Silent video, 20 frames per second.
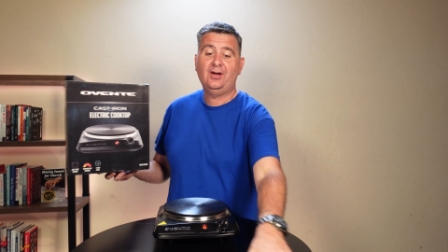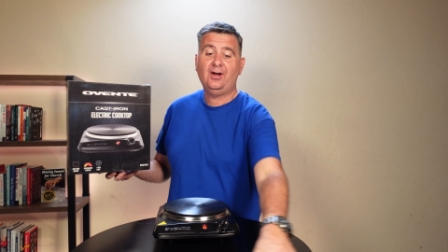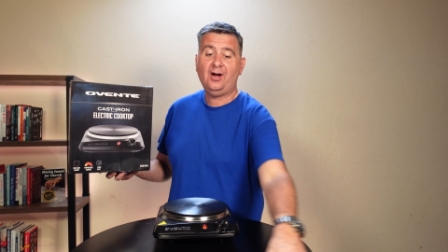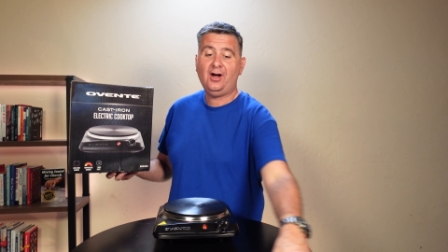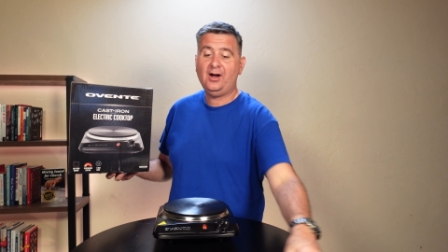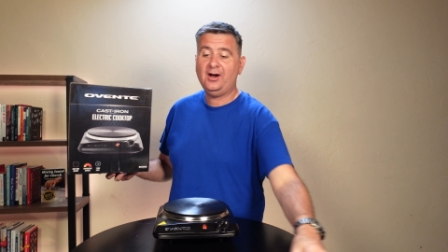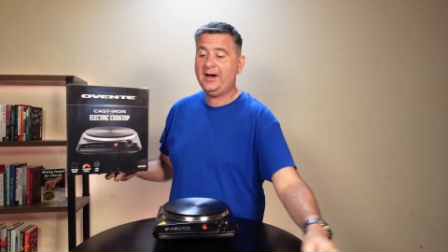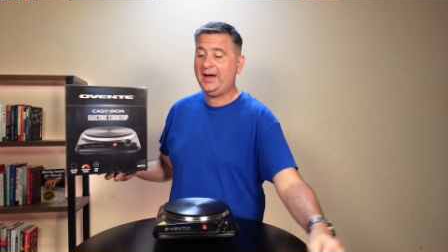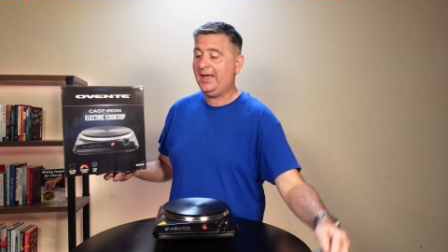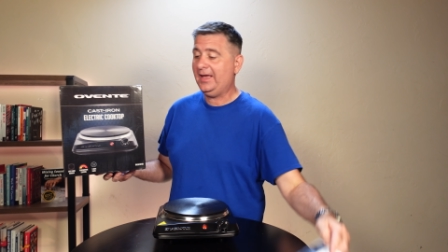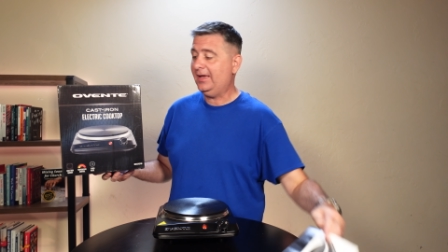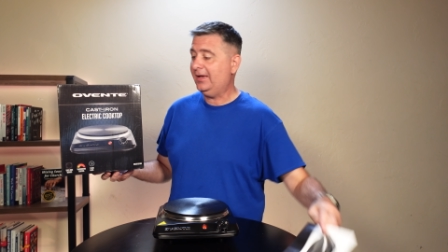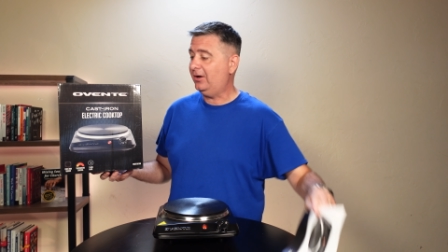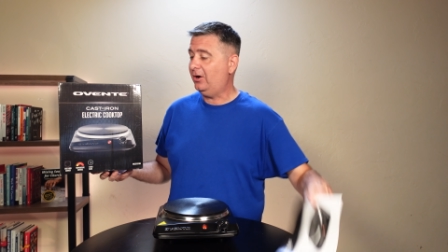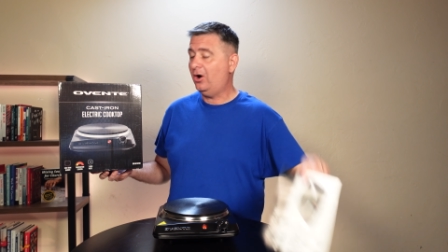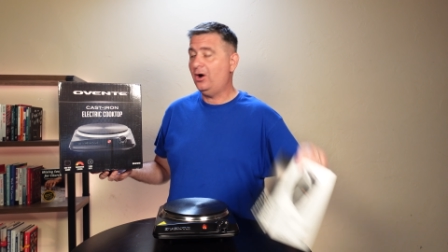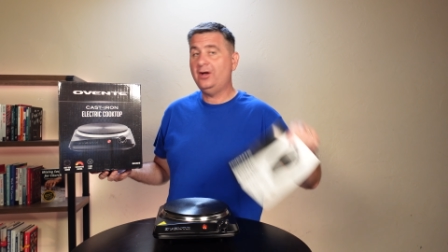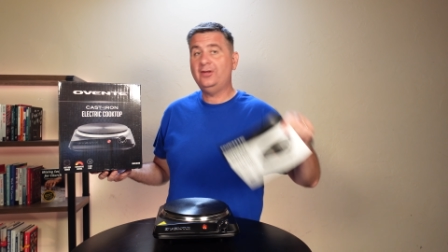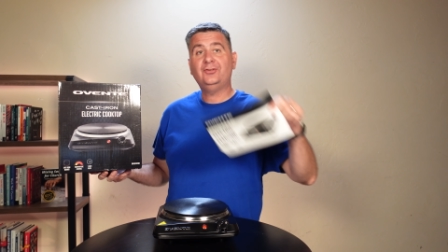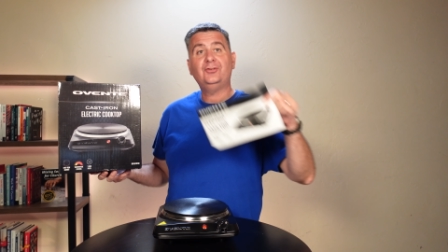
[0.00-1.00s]
All right, it
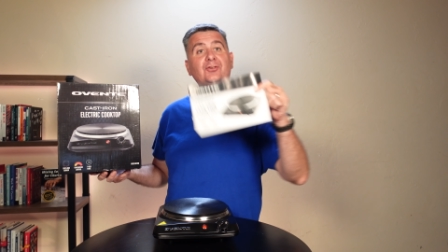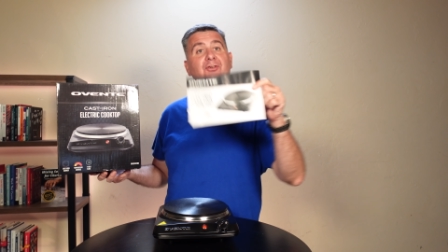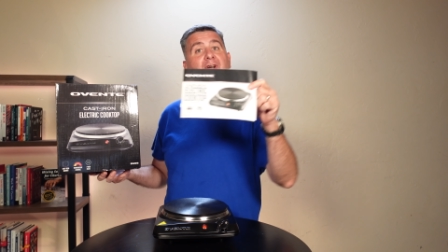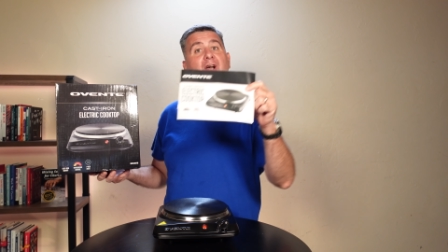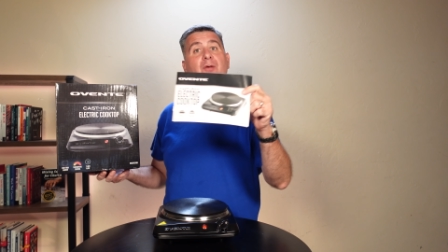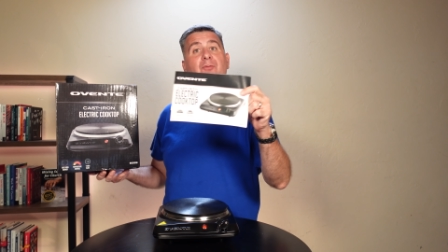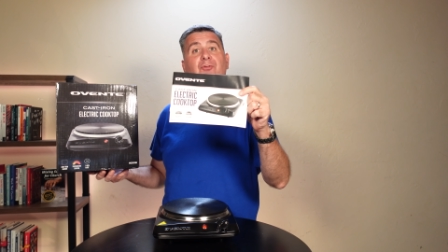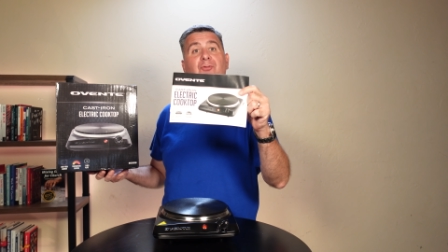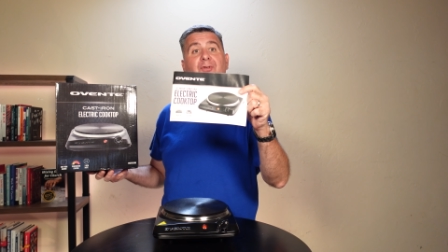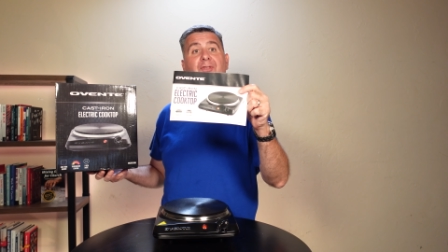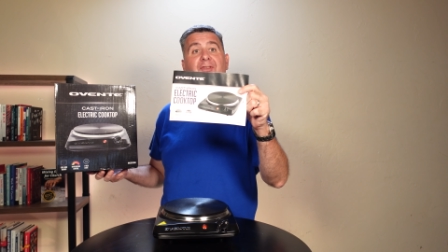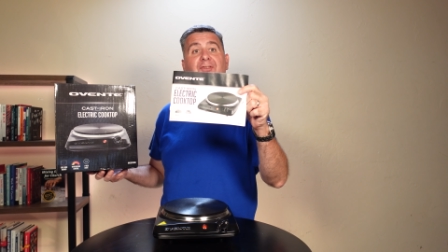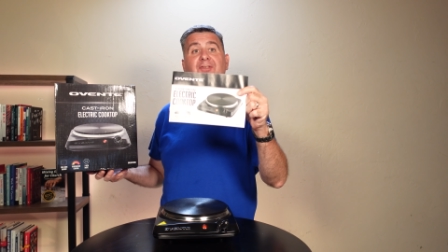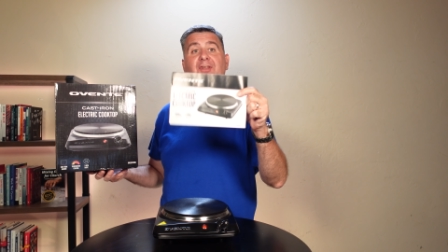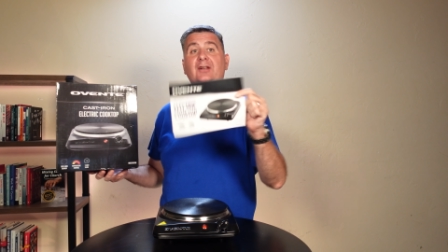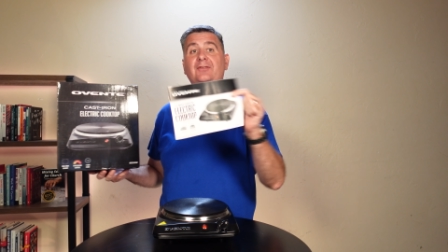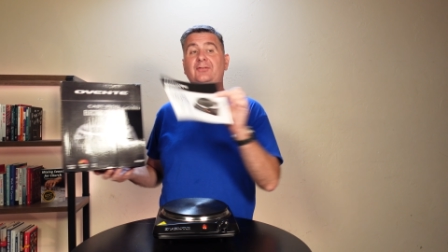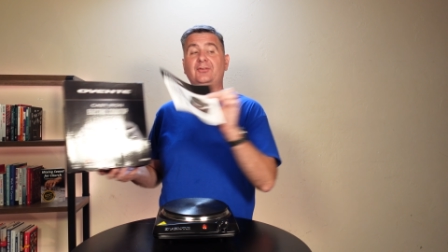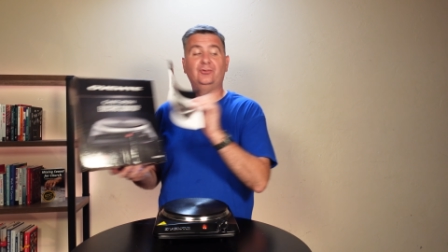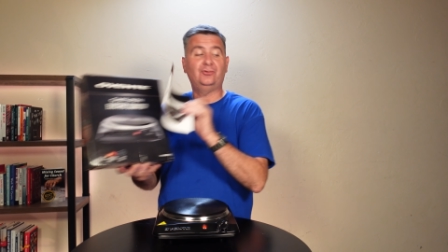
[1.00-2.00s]
also comes with a
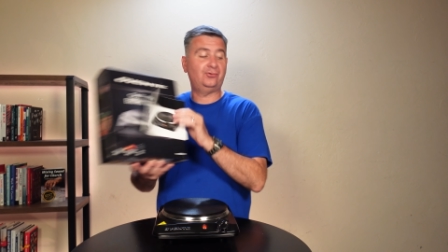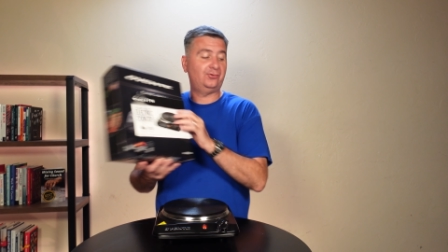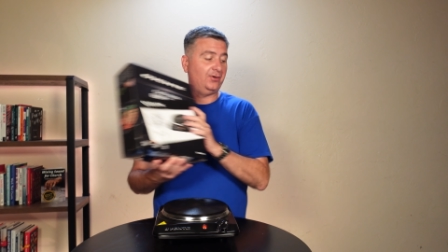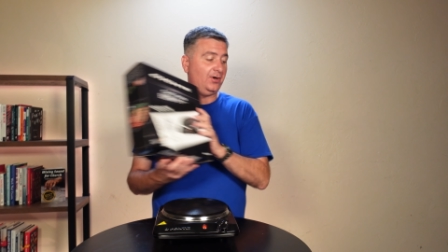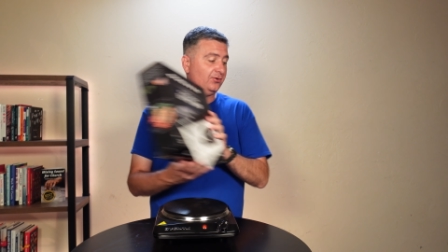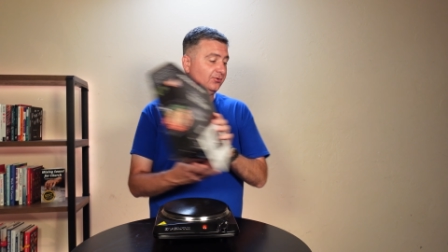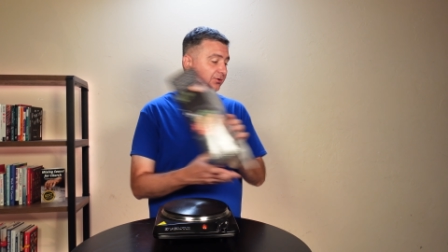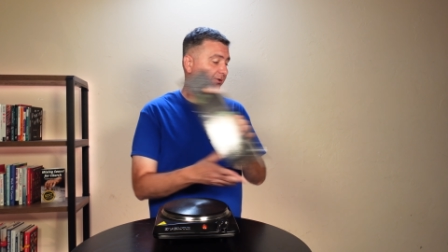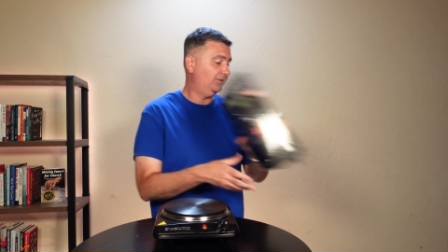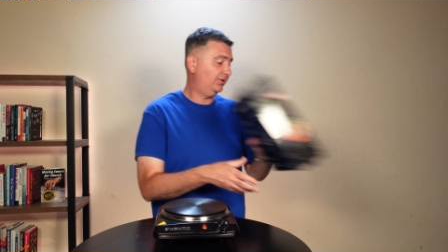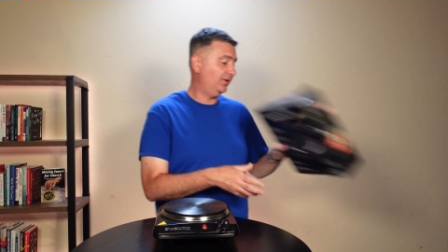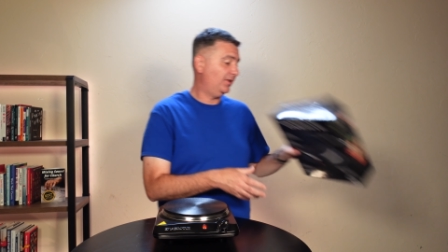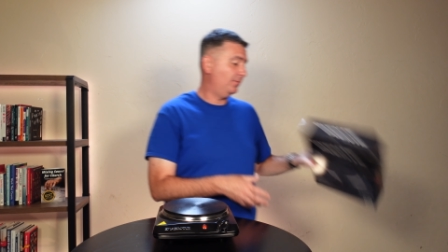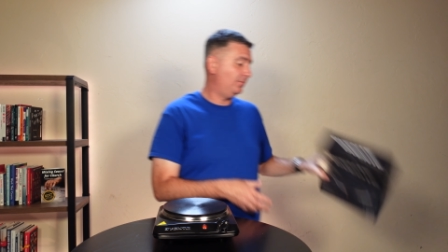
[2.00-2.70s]
set of instructions in the